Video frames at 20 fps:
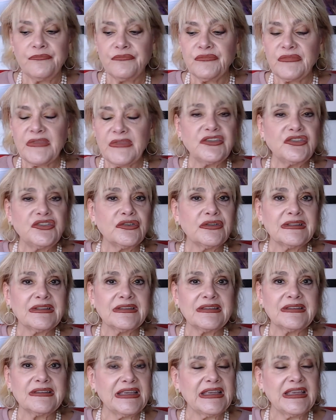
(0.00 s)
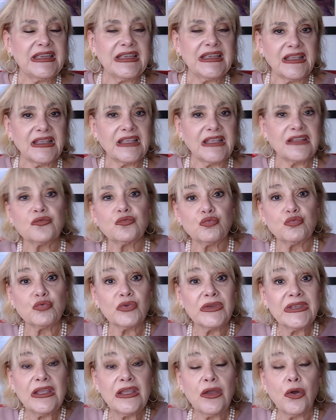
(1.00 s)
as you can see, it's
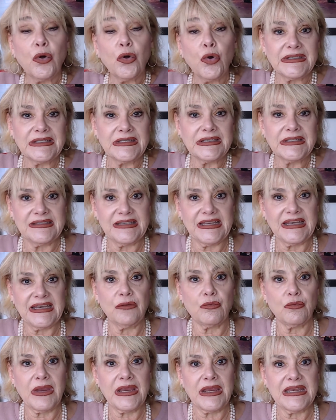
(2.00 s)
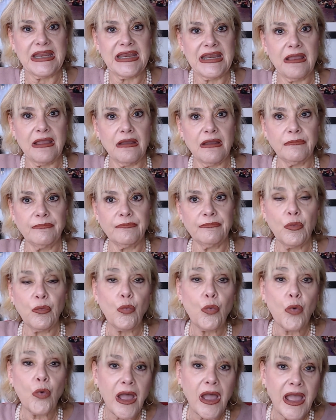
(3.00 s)
really holding steady right now.
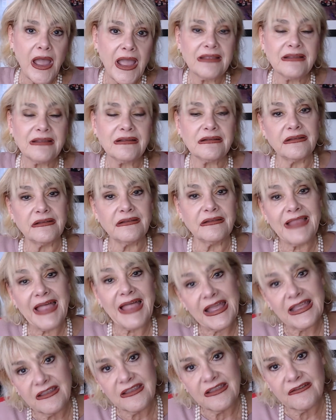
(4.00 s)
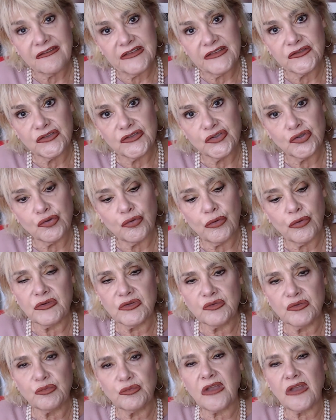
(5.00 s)
Why? Lack of inventory,
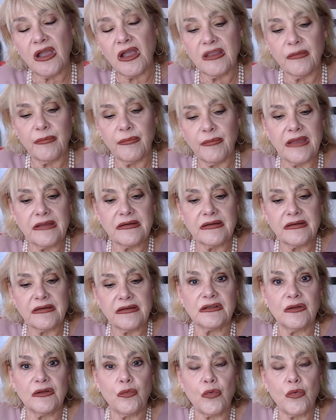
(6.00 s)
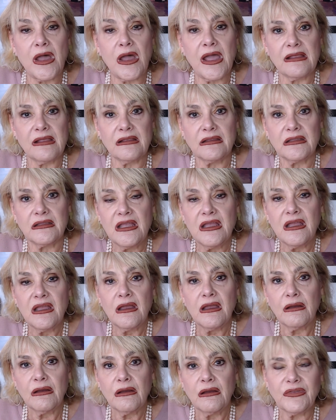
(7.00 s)
which we'll talk about in a little while,
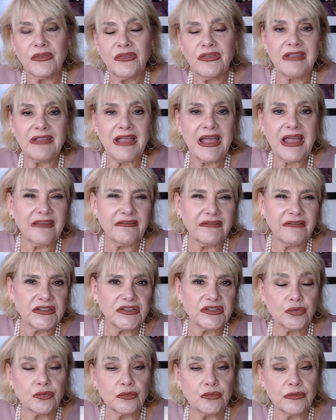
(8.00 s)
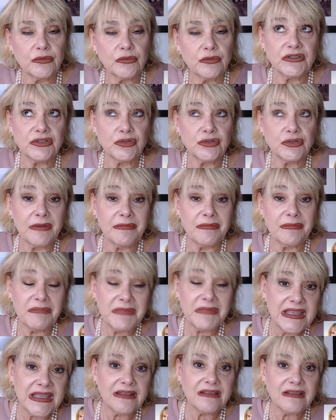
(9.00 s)
what the lack of inventory
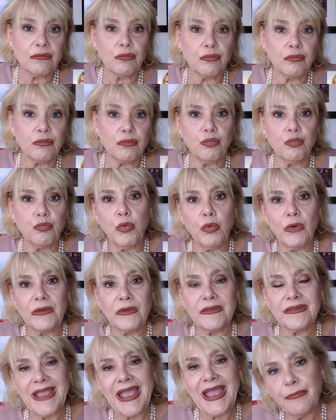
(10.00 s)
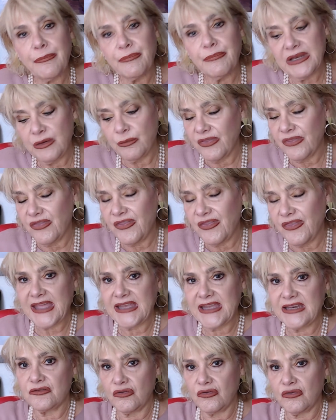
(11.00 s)
means, what's happening with that,
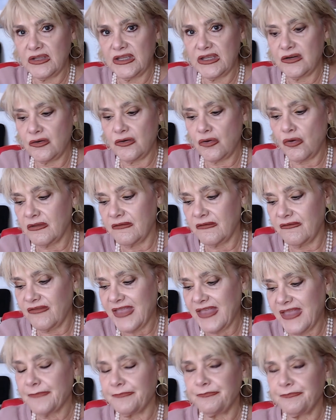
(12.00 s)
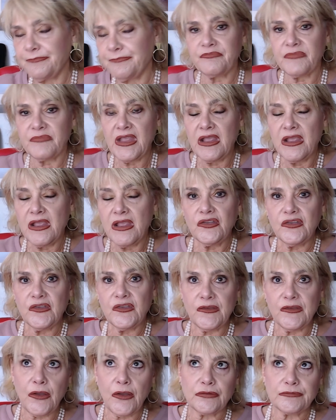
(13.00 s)
and all of that.
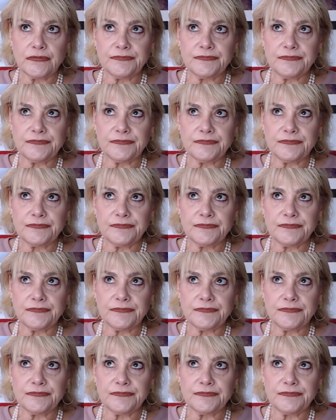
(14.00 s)
So,